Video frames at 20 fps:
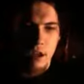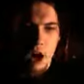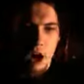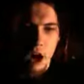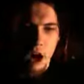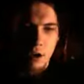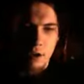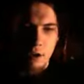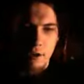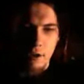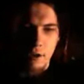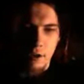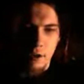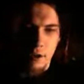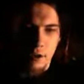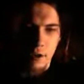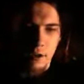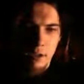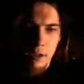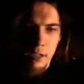
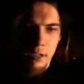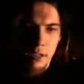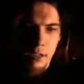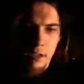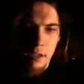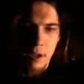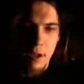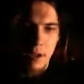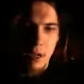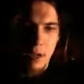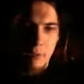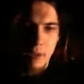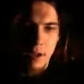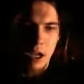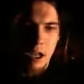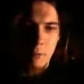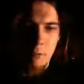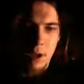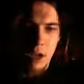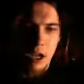under his
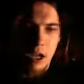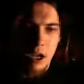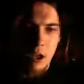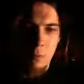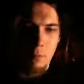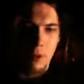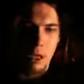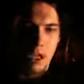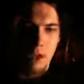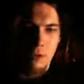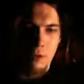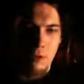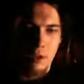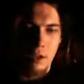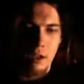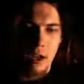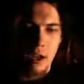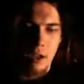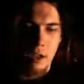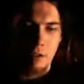PayPal,
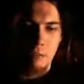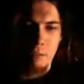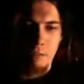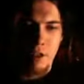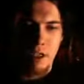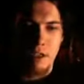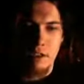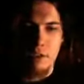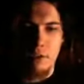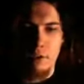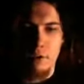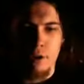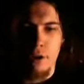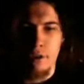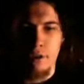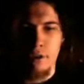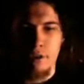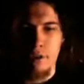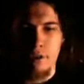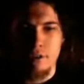Patreon, and
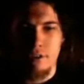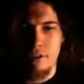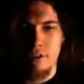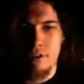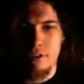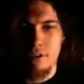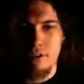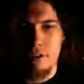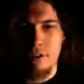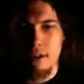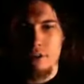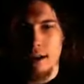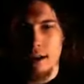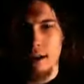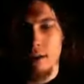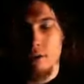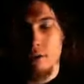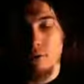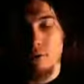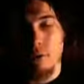Bitcoinage. So I
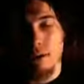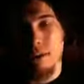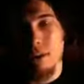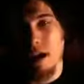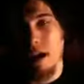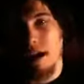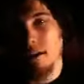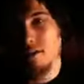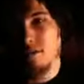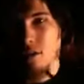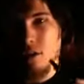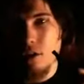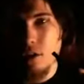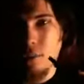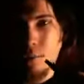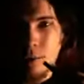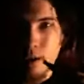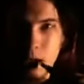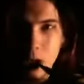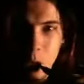don't know what that's all
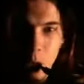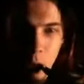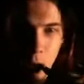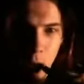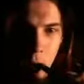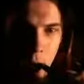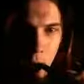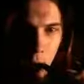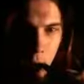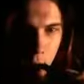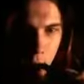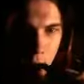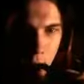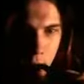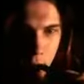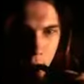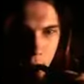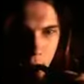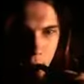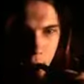about.
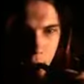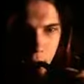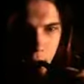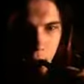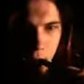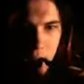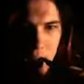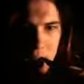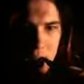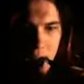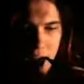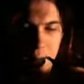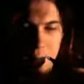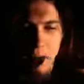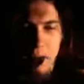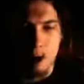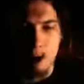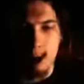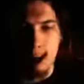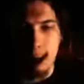You know, I
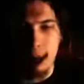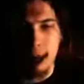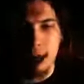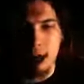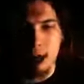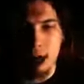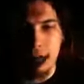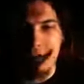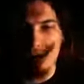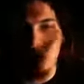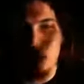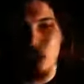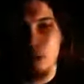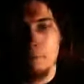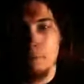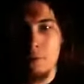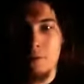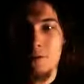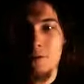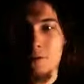make a point just saying
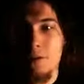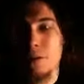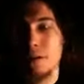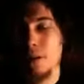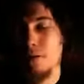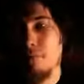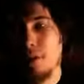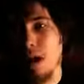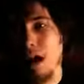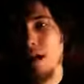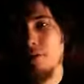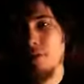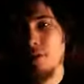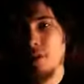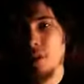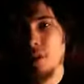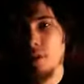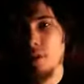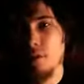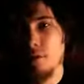personally in my
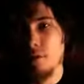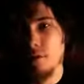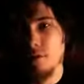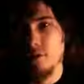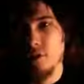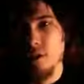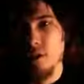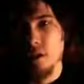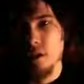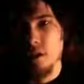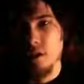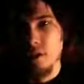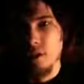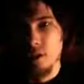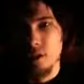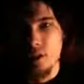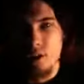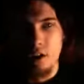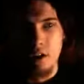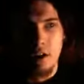videos
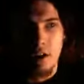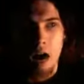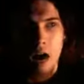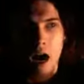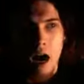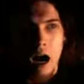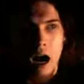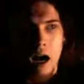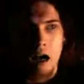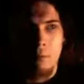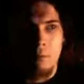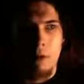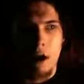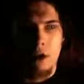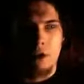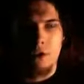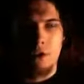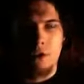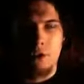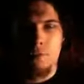to hawk
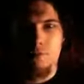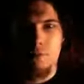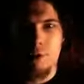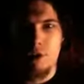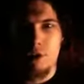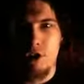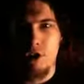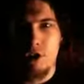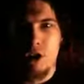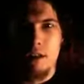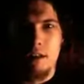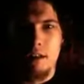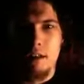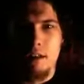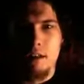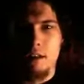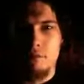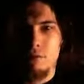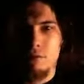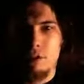my stupid shit,
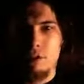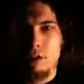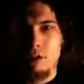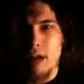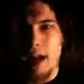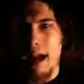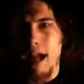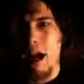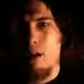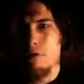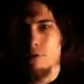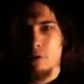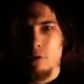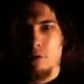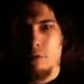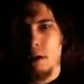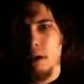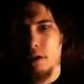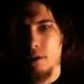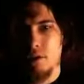you know, after
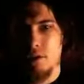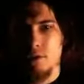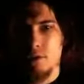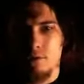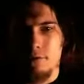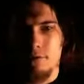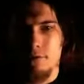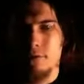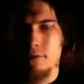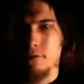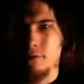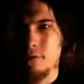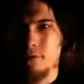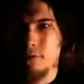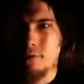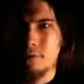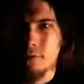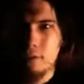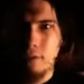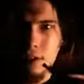my
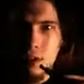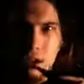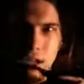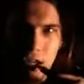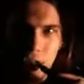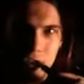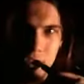sources. It